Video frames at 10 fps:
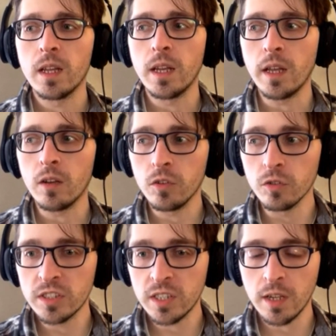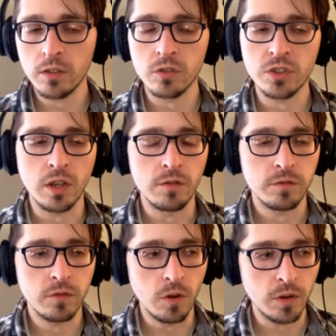Now you're saying
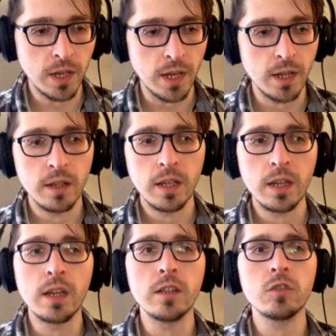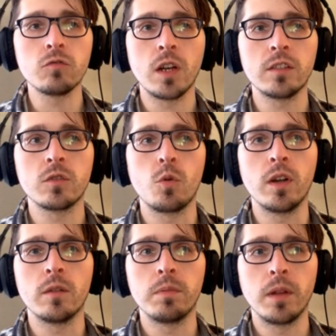yourself, okay, is Russ
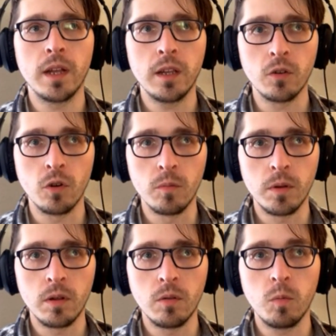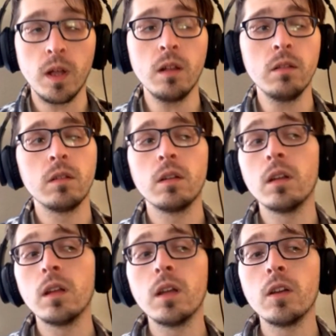going to play hero ball? Well,
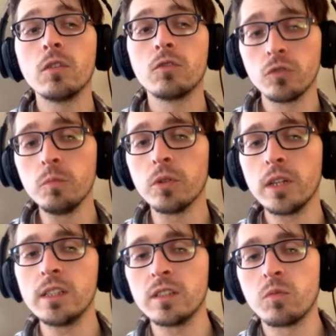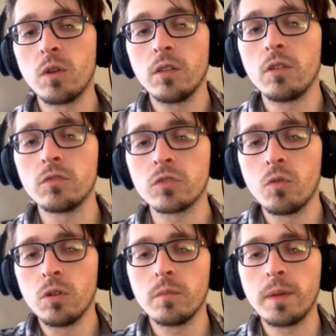Drew Brees is one of those
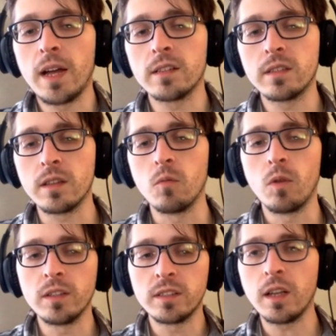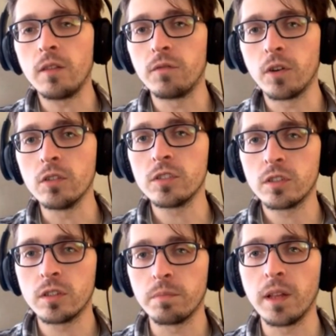quarterbacks that wasn't
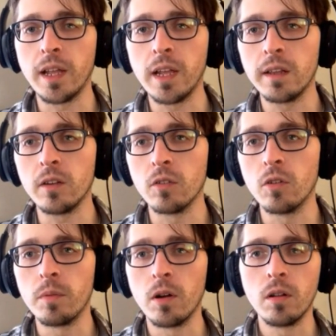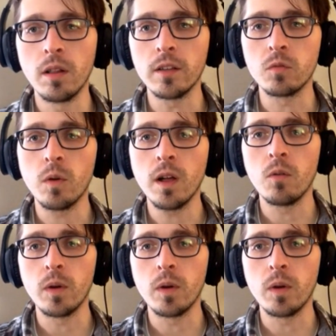adverse to playing hero ball as well